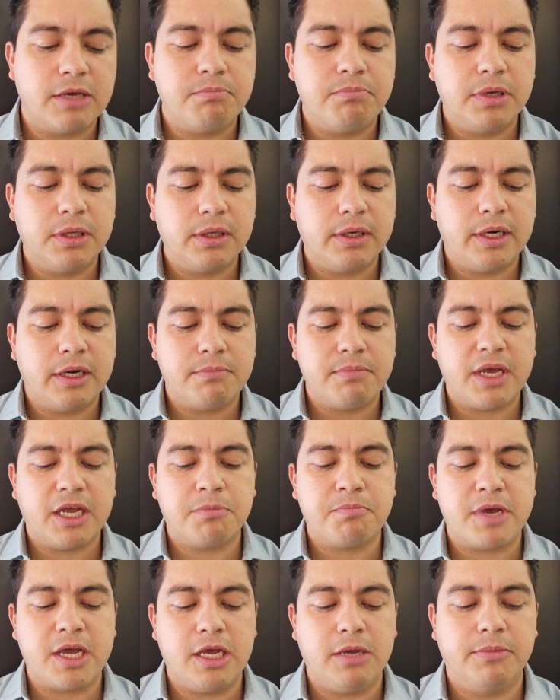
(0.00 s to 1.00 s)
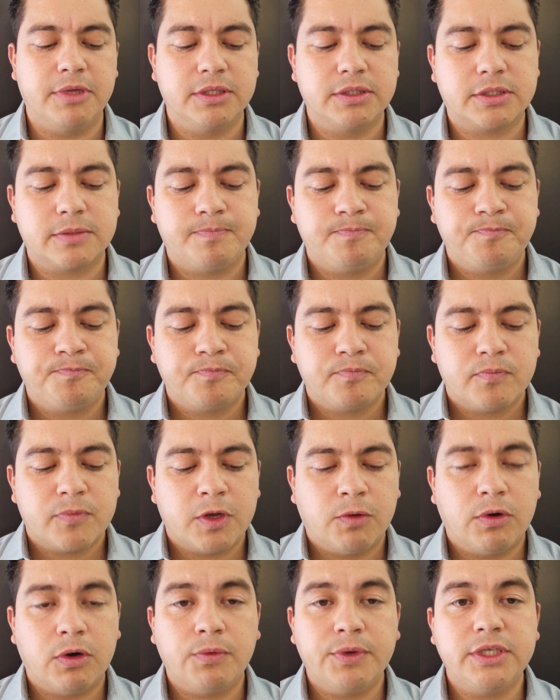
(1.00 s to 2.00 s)
the ability to make payments,
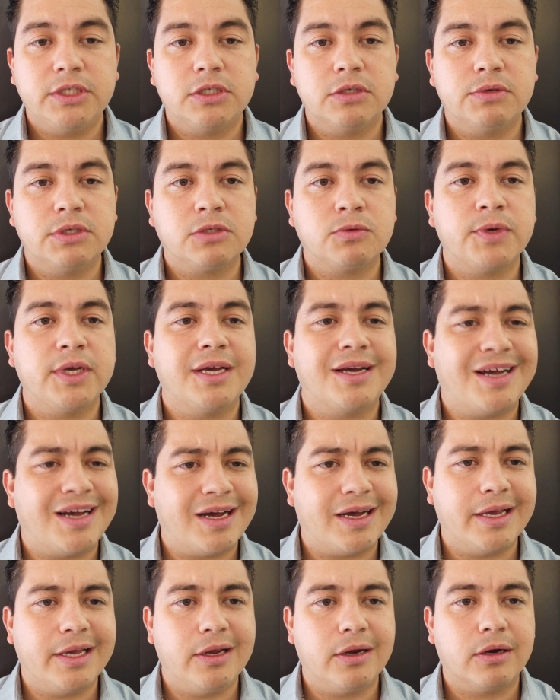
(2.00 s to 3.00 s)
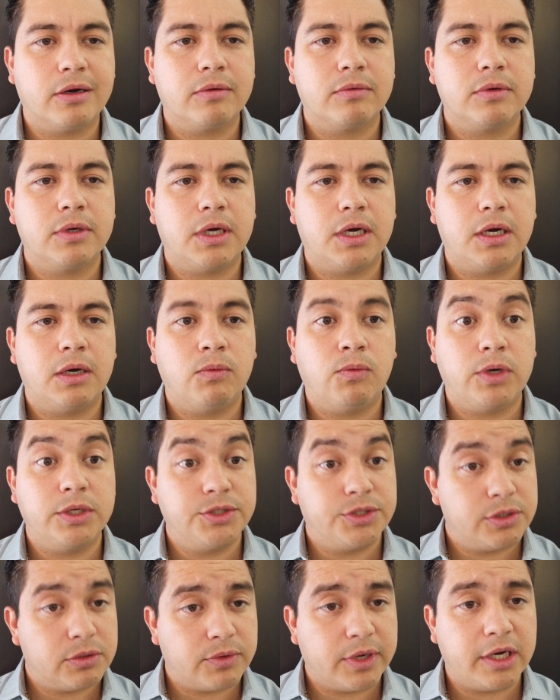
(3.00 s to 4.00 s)
what we do is we hire,
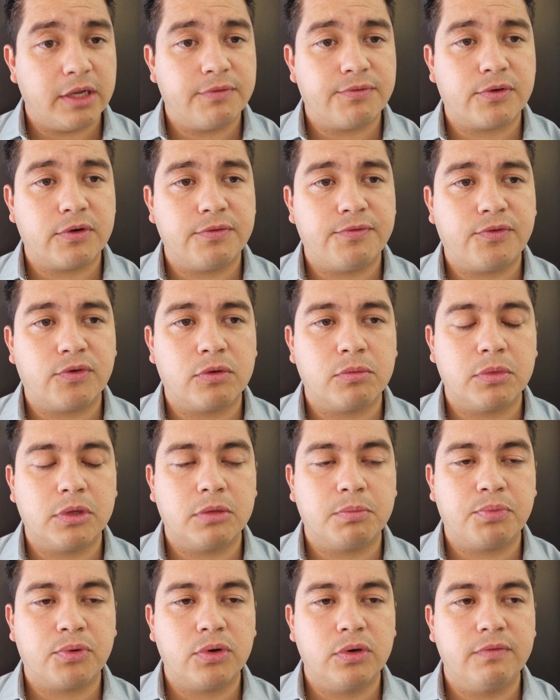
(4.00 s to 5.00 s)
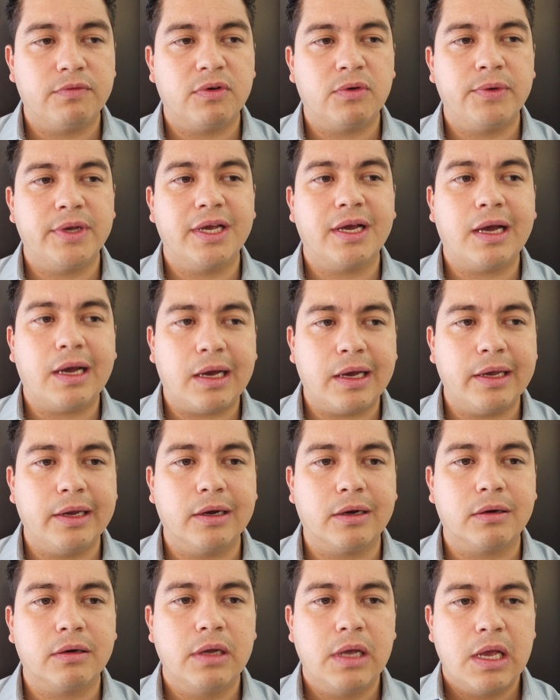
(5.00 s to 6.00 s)
once you're ready for a formal approval, we
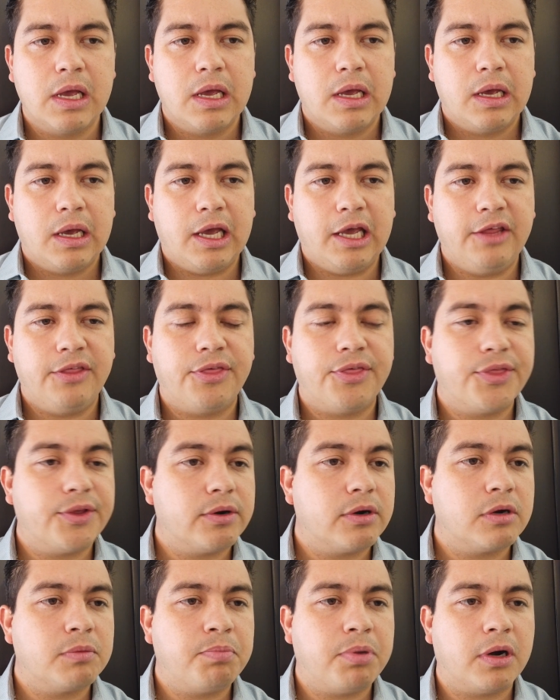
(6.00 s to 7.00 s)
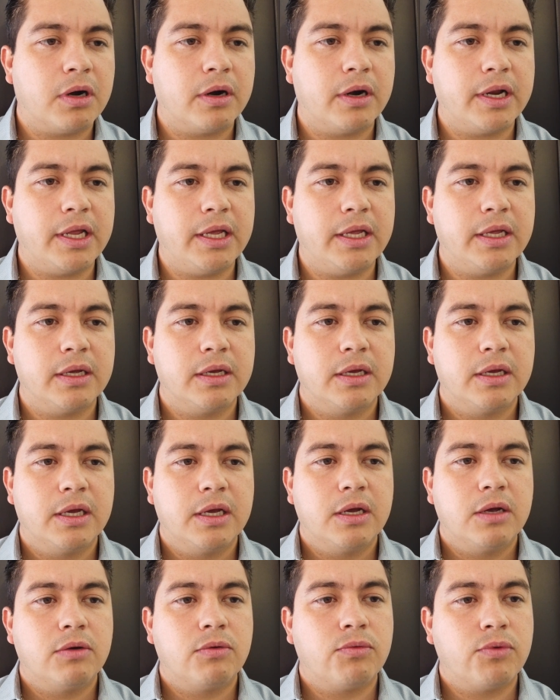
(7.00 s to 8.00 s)
hire a third-party
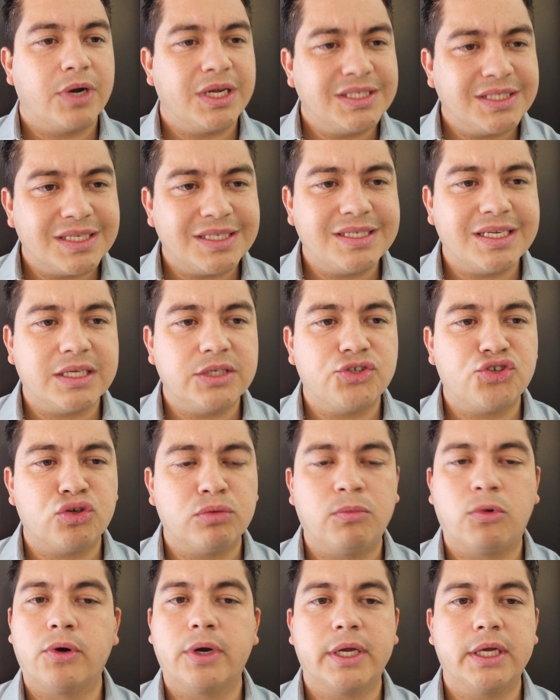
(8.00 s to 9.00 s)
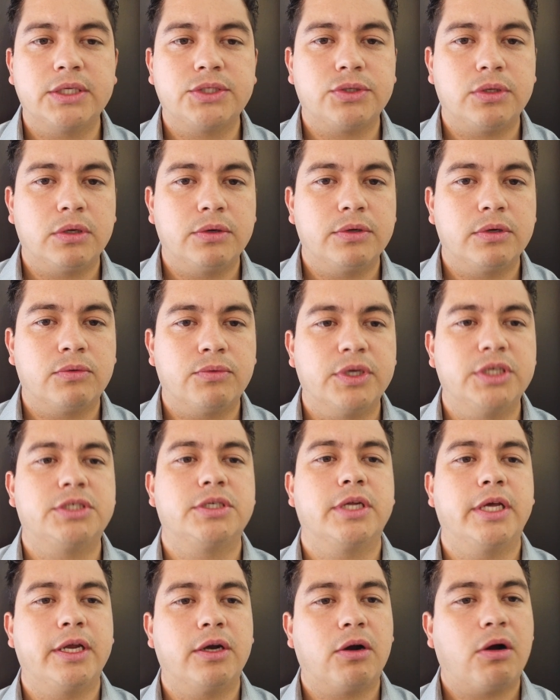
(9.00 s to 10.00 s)
residential mortgage loan
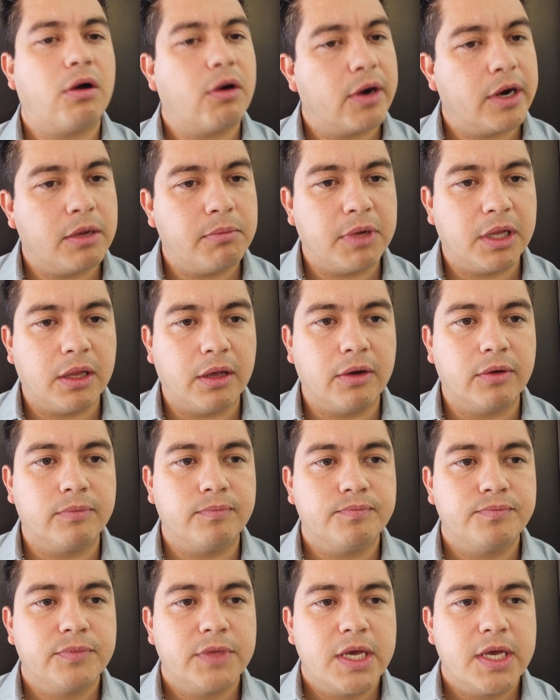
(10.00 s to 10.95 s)
originator, RMLO.